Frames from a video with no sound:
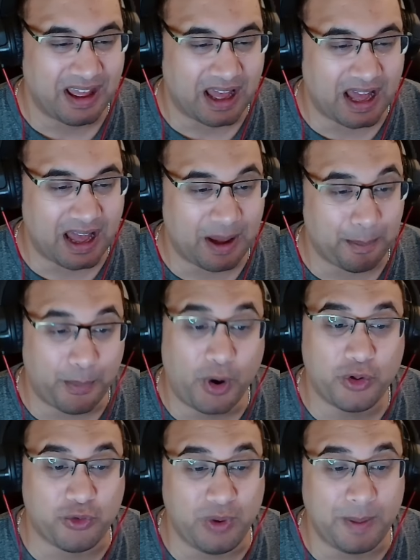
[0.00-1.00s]
Um,
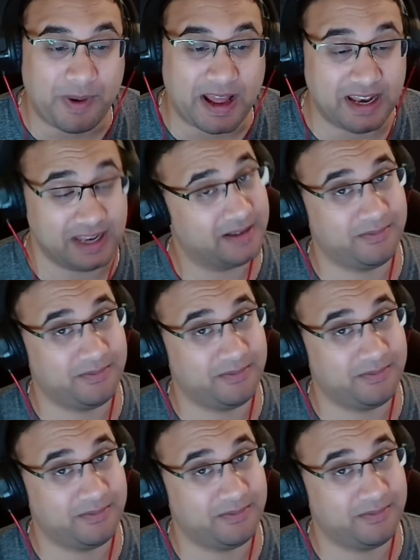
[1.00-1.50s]
most replayed it.